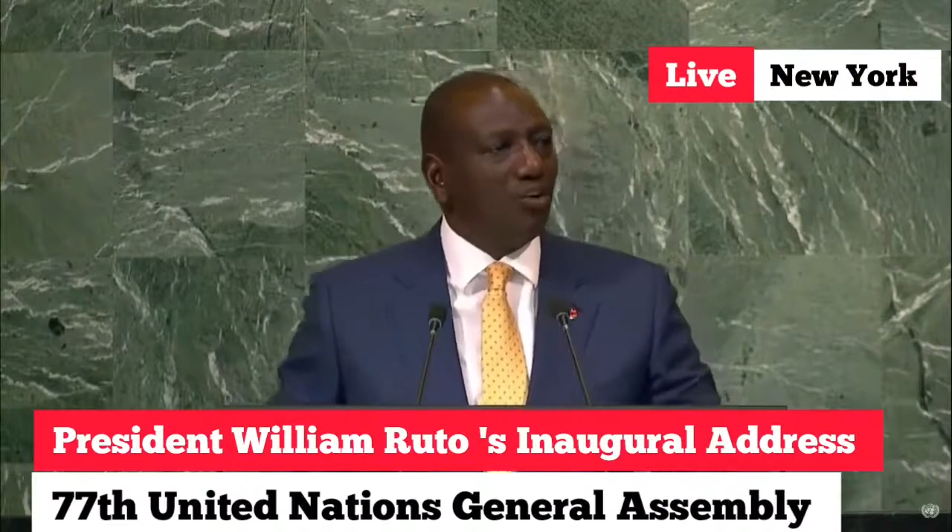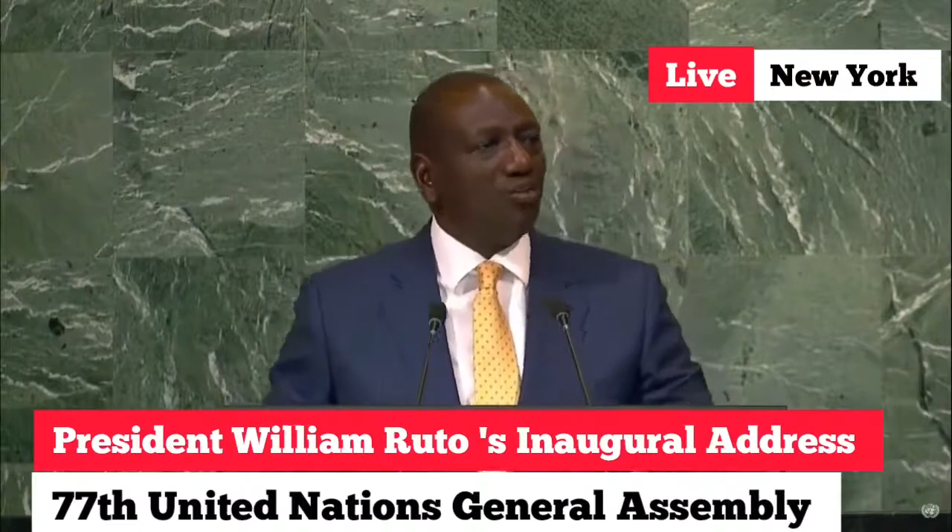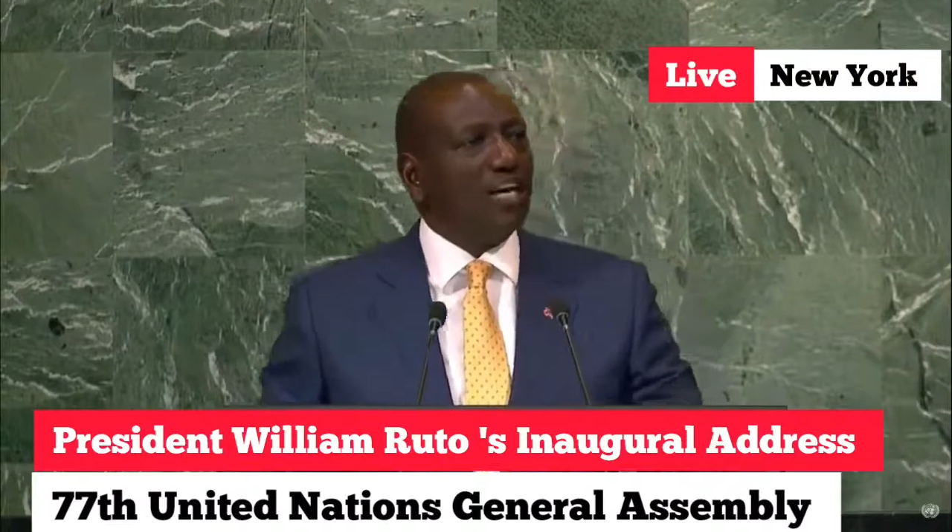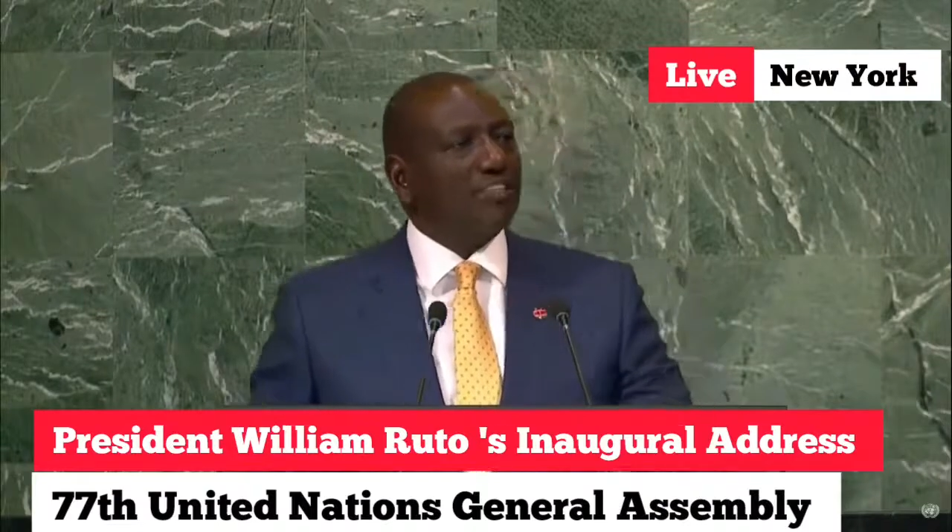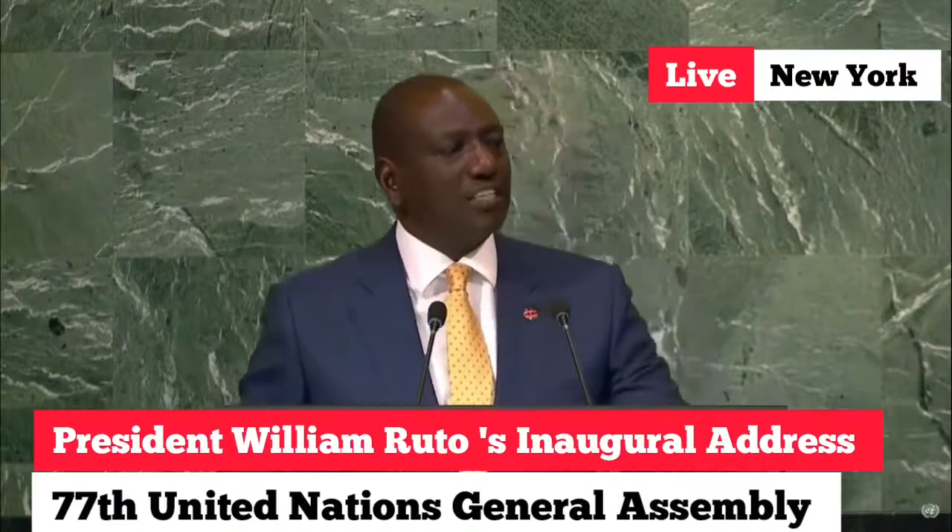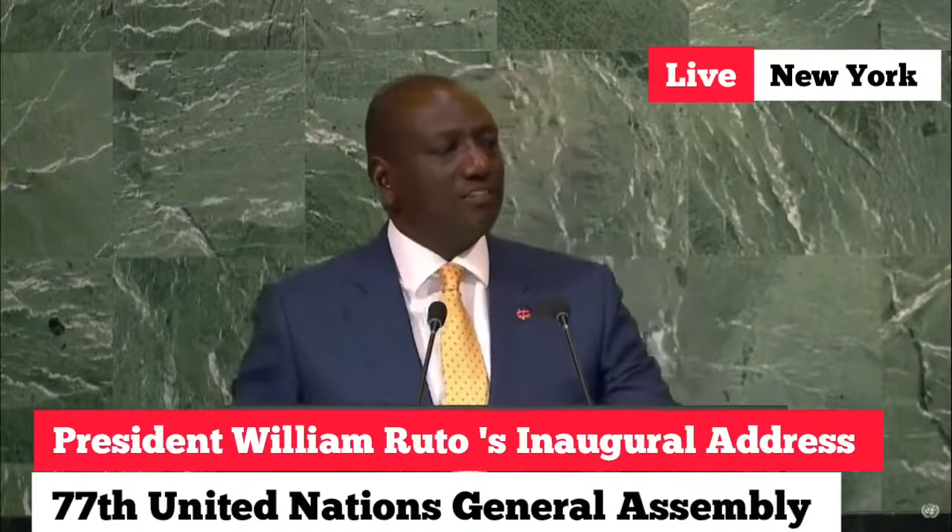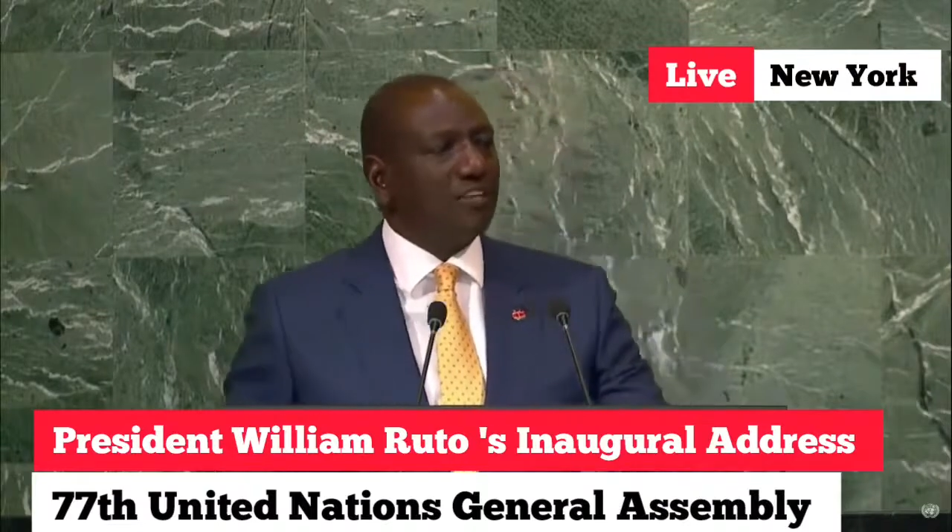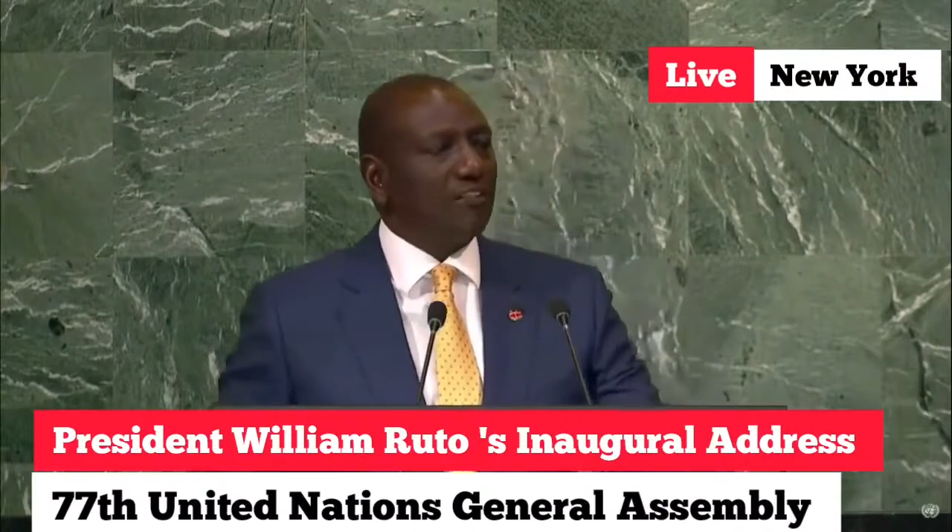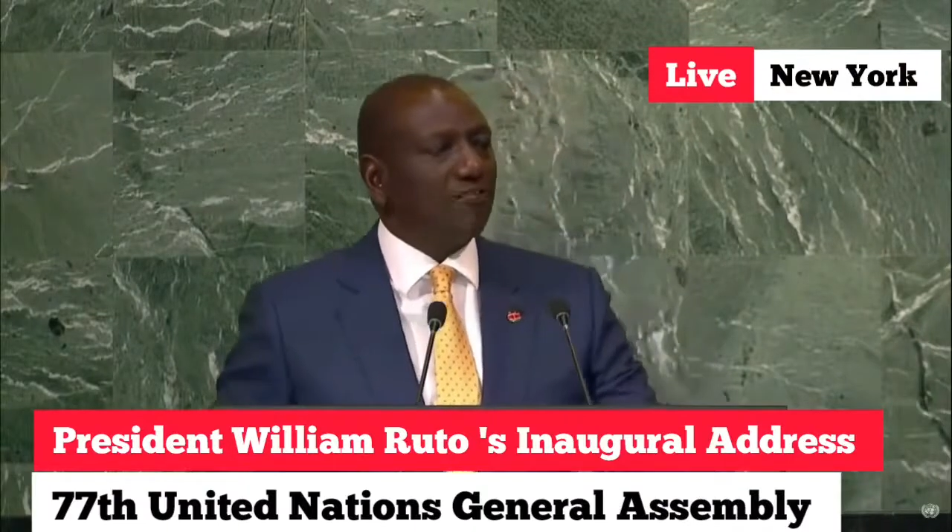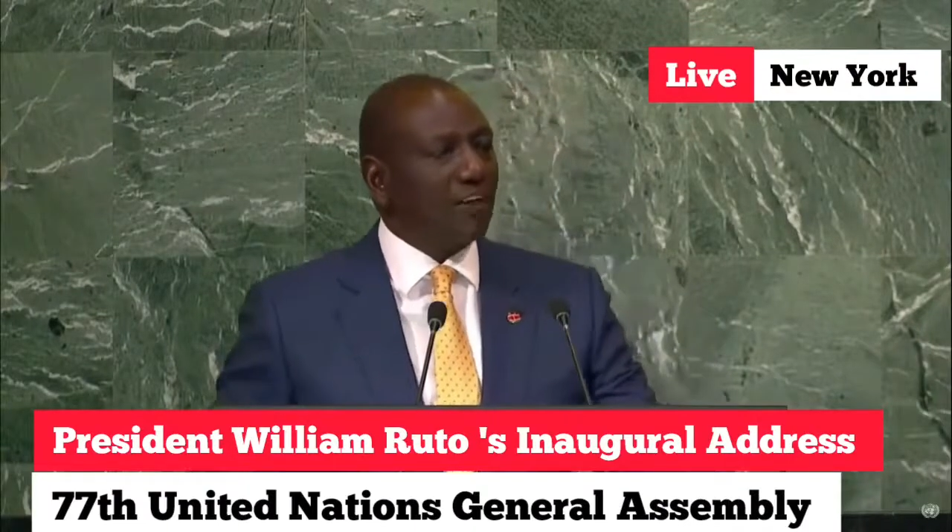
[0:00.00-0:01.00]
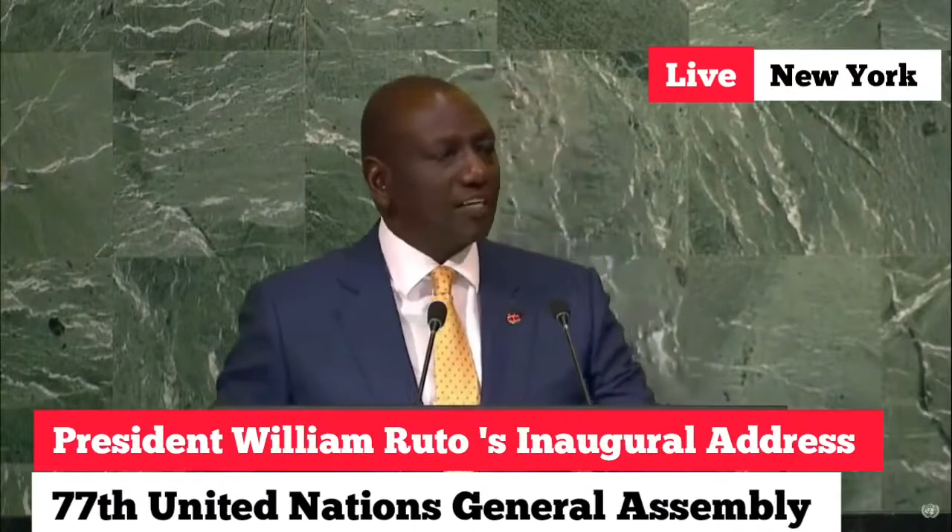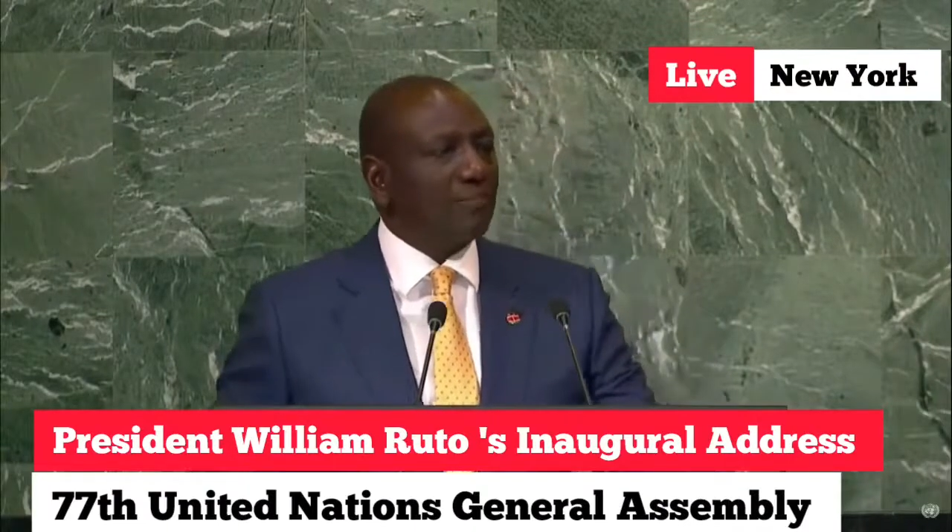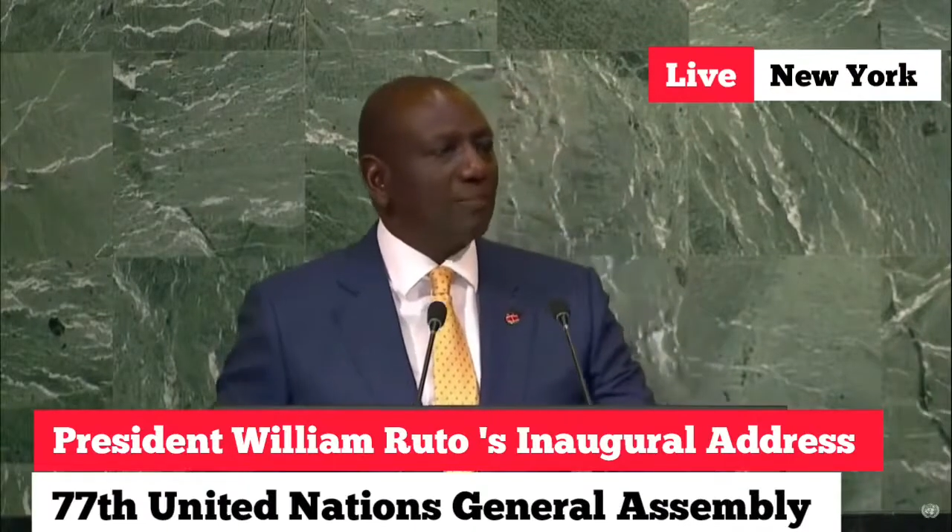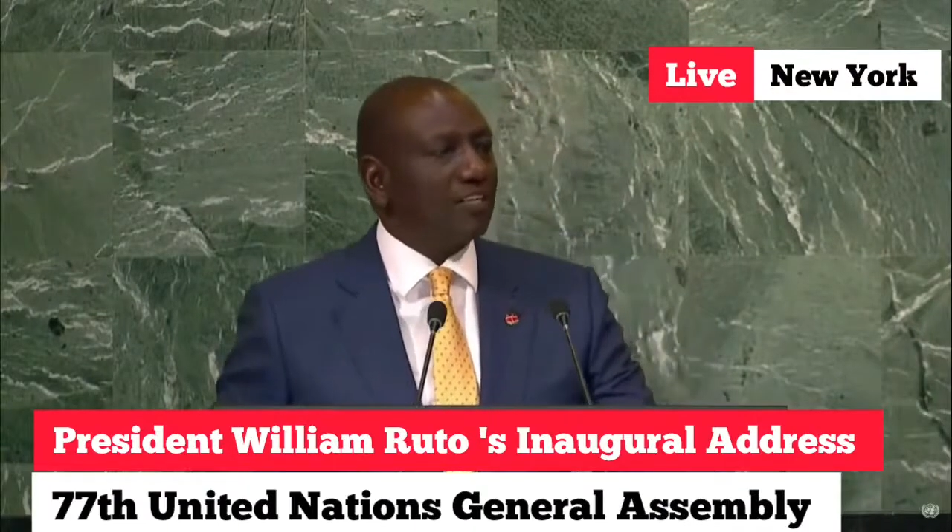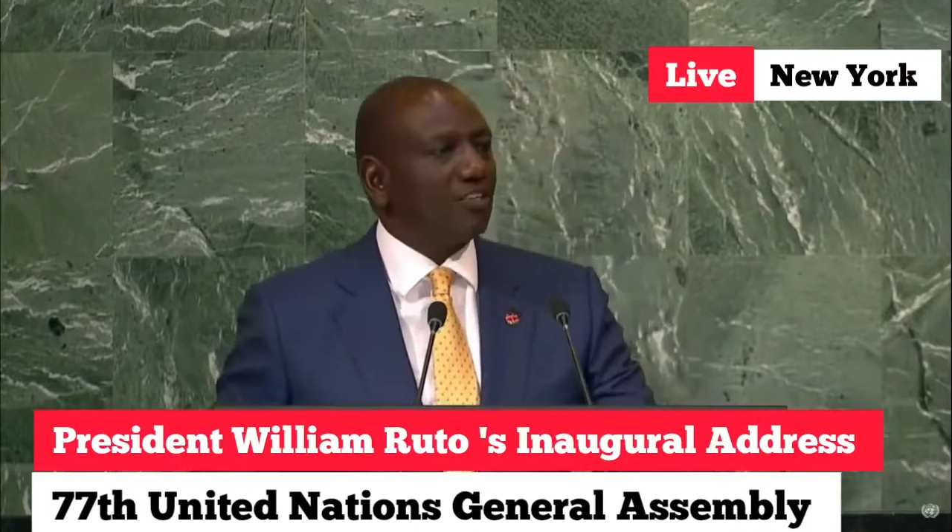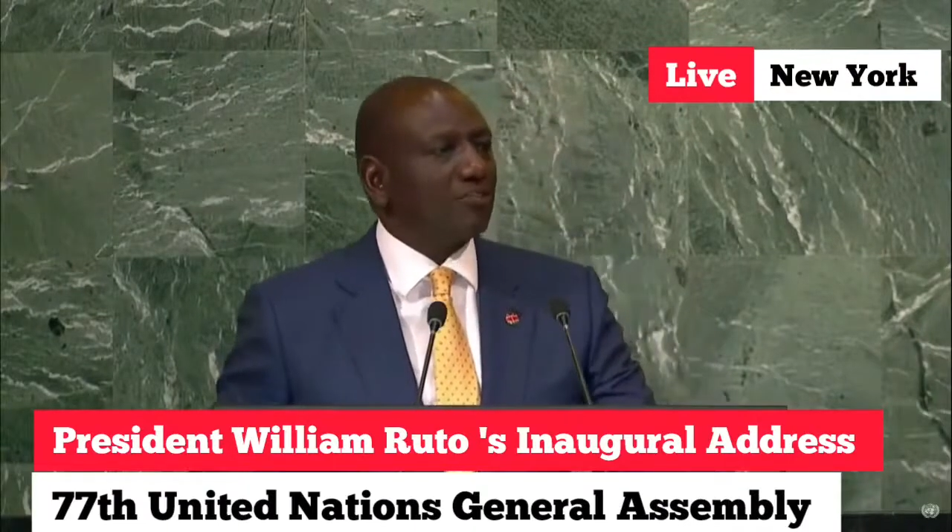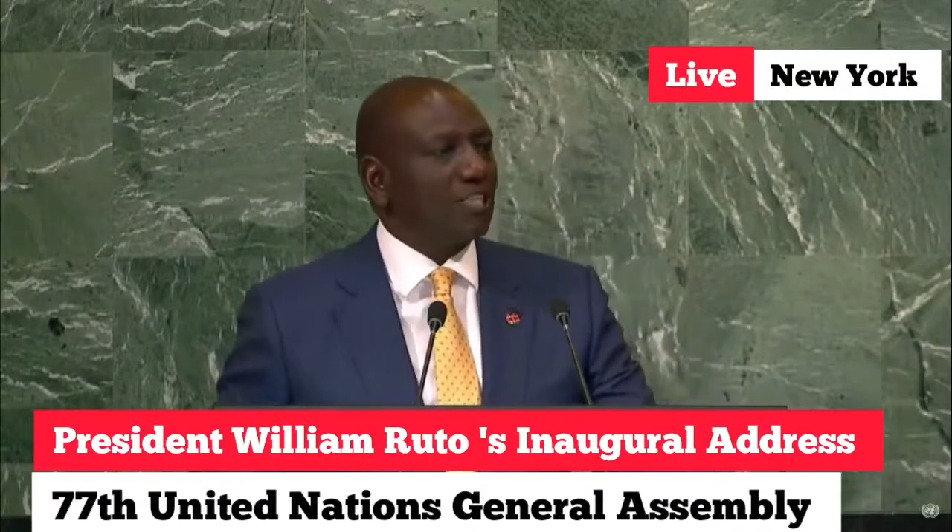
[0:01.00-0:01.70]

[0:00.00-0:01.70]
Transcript: on achieving fundamental